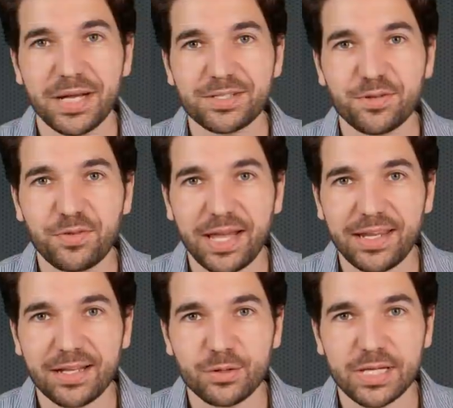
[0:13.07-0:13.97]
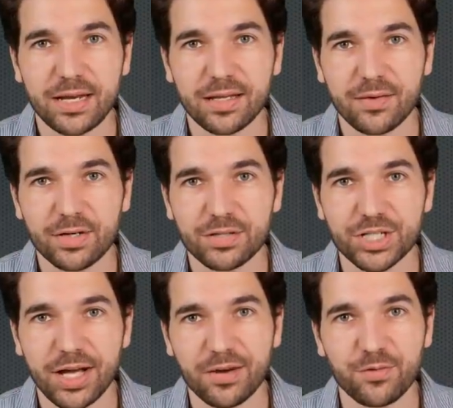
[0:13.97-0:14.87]
Pennsylvania Lieutenant Governor
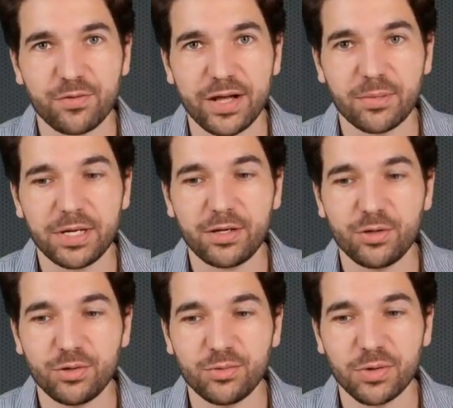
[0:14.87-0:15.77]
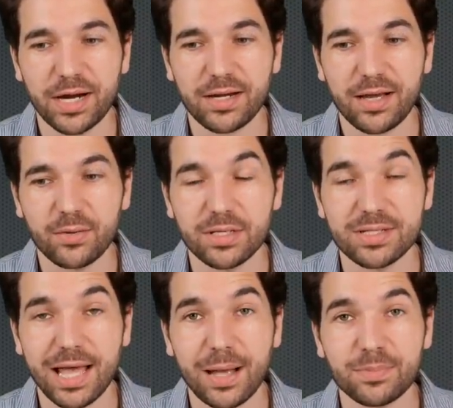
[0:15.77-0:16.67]
John Fetterman, who right now
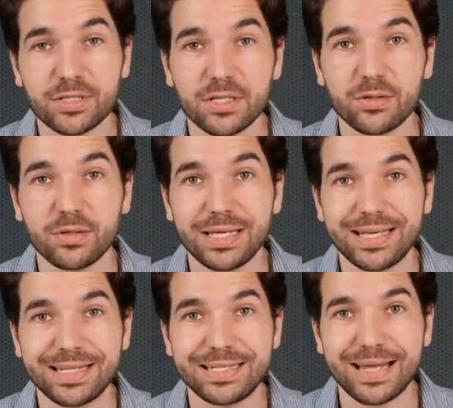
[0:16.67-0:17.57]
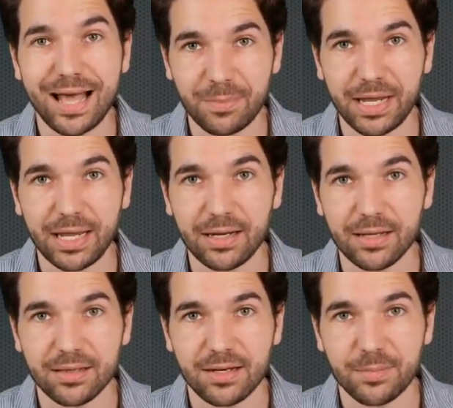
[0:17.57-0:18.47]
is absolutely
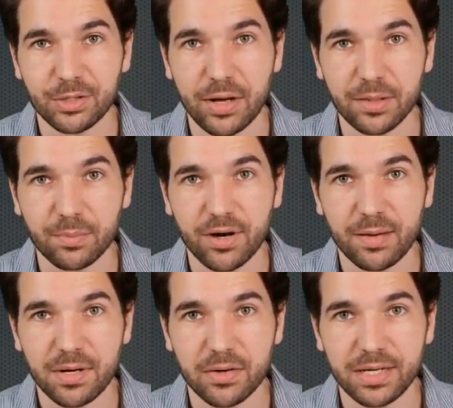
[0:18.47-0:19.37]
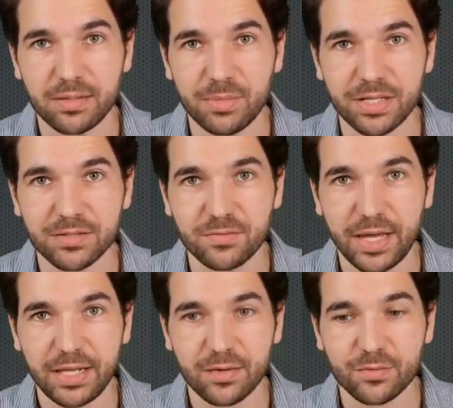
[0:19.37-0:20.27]
dominating the Democratic primary in
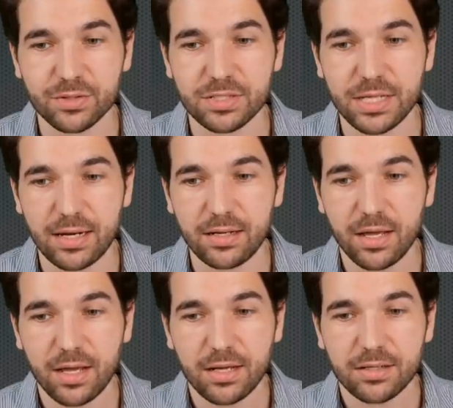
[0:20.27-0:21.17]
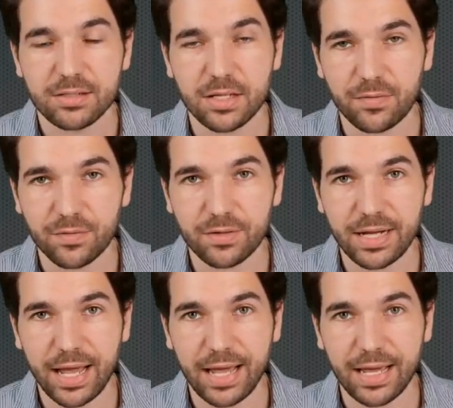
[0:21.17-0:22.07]
Pennsylvania for Senate,
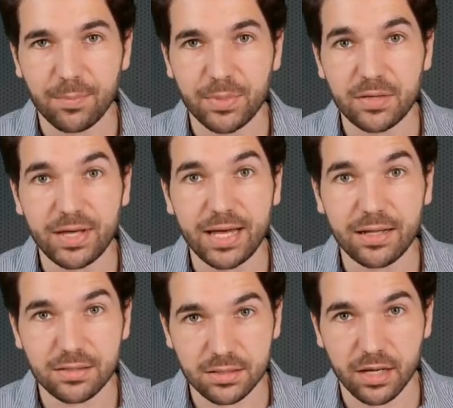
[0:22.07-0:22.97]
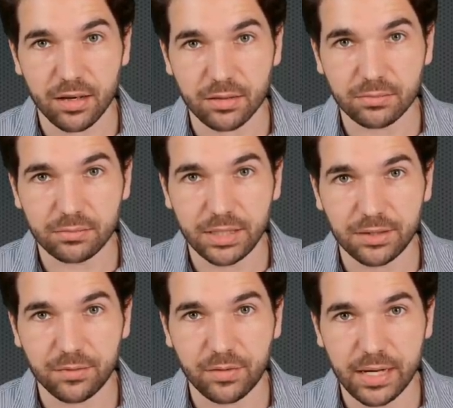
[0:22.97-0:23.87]
suffered a bit of a health scare
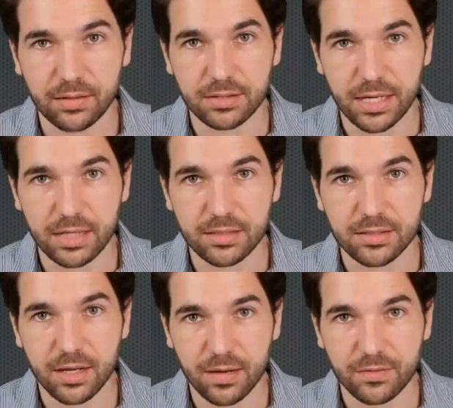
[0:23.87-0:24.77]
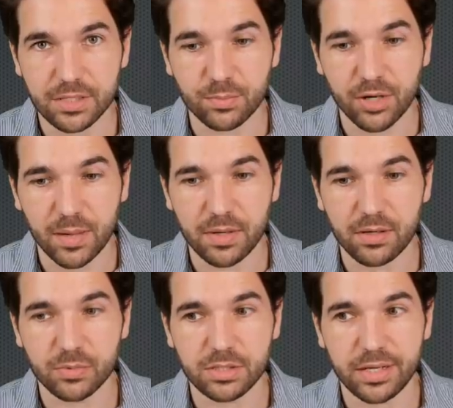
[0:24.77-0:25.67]
in the final days of this
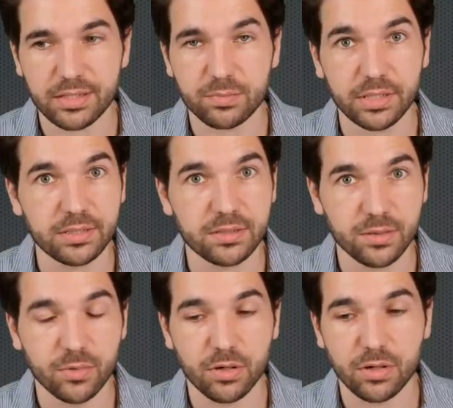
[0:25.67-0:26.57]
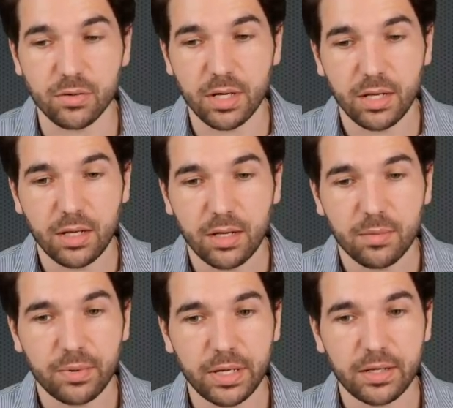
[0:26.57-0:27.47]
primary, which takes place tomorrow.
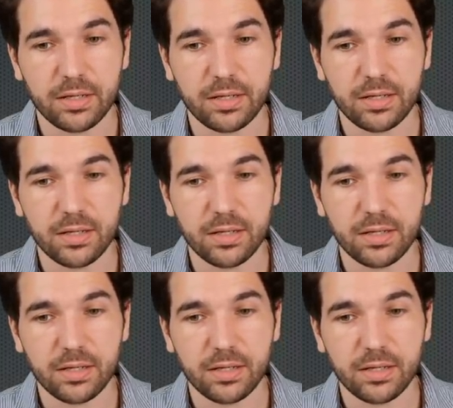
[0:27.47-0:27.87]
But